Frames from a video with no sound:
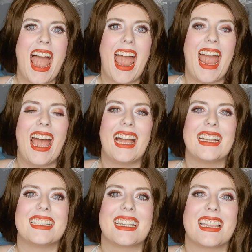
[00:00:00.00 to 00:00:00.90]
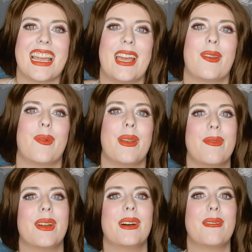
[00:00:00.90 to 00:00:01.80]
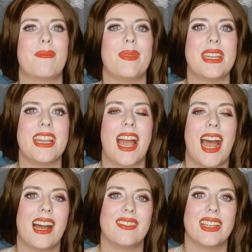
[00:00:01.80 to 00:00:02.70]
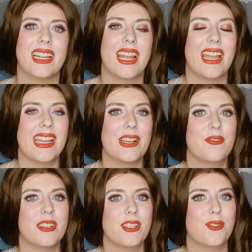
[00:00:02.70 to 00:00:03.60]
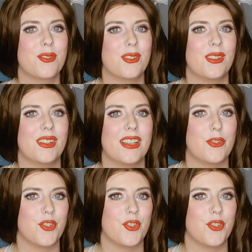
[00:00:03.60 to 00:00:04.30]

And then we will be having a traditional